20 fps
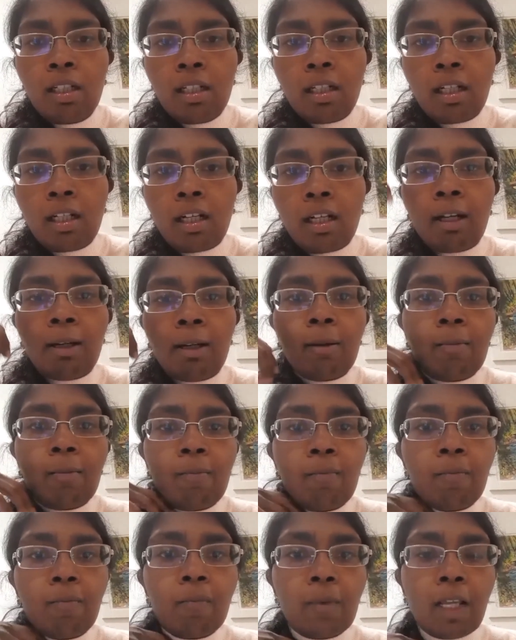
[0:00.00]

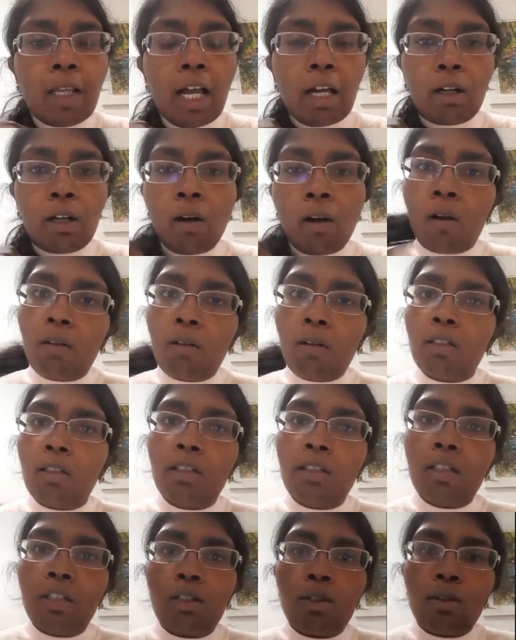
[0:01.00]
at all
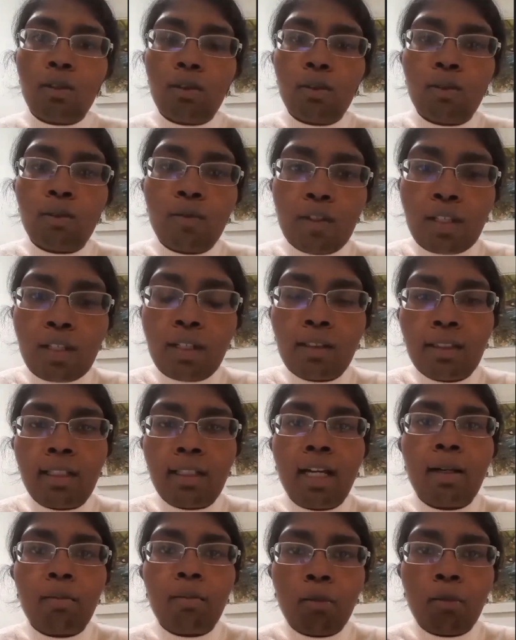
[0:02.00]
to
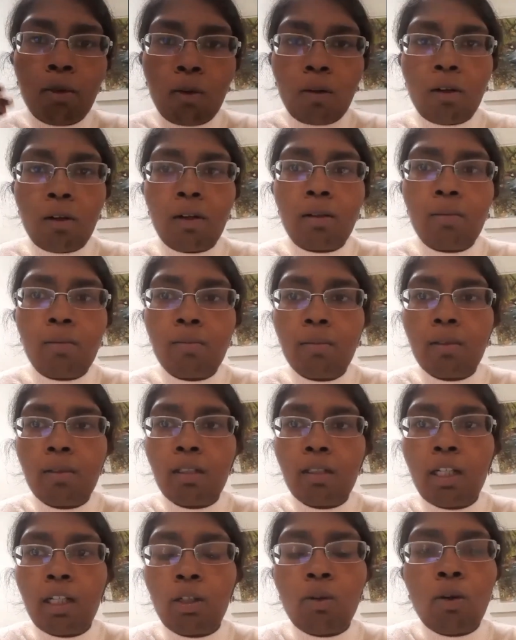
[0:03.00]
facilitate more
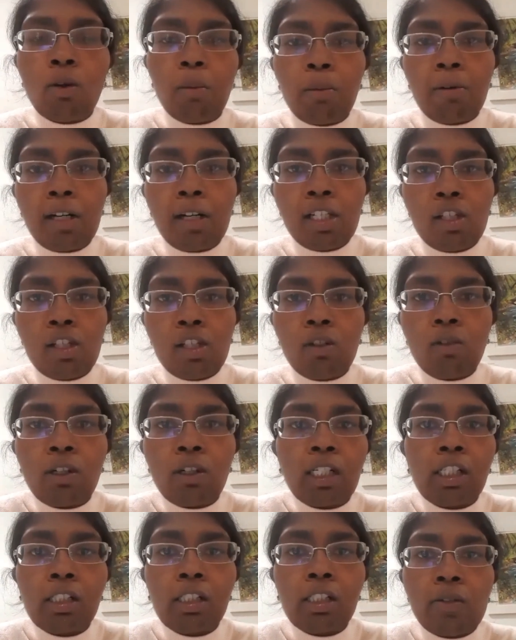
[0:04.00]
incorporation
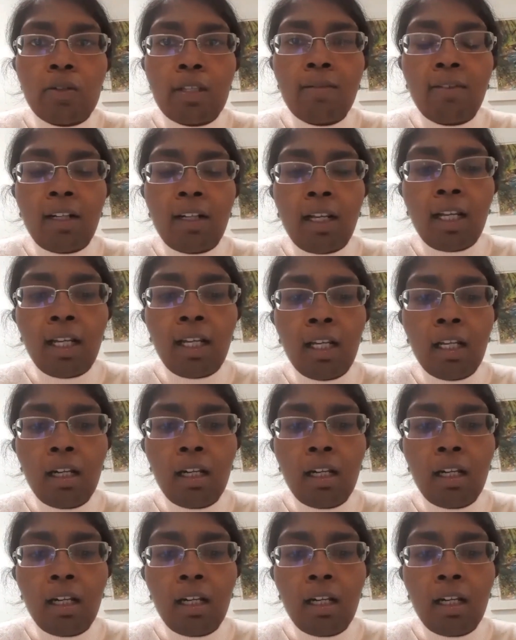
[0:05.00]
or inclusivity?